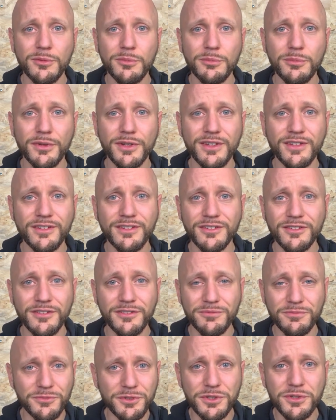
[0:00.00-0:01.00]
But in
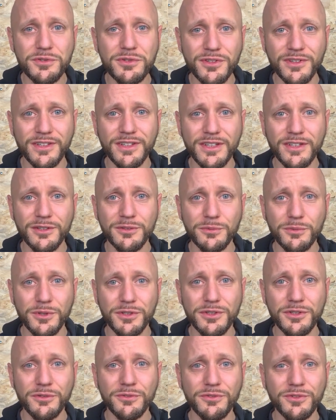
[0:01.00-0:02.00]
usually what
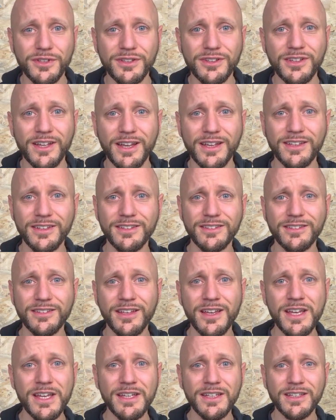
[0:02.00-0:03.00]
you feel like is
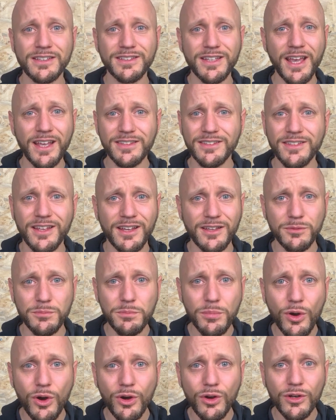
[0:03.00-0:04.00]
a 10-second
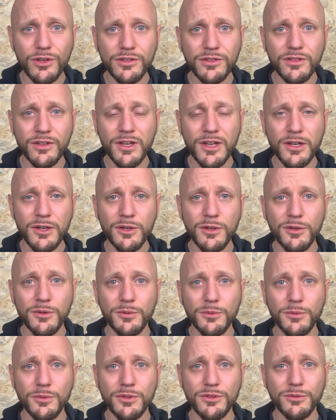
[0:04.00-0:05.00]
pause
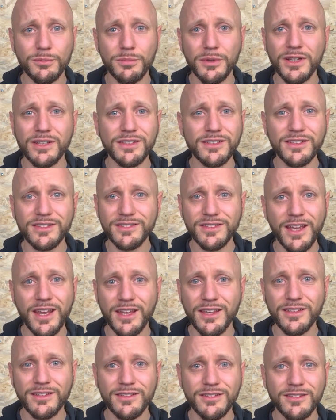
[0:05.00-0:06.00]
was barely a
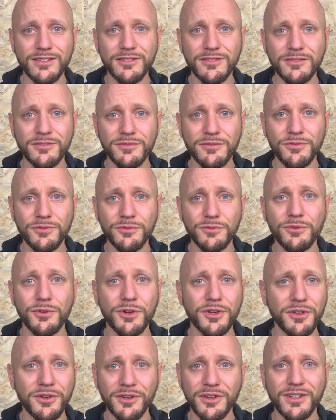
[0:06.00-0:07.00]
second for
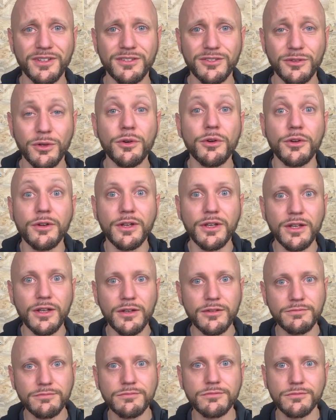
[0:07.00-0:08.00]
the audience, or
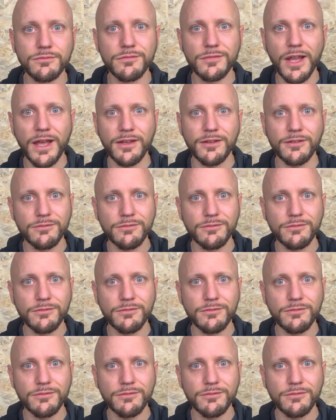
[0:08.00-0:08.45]
like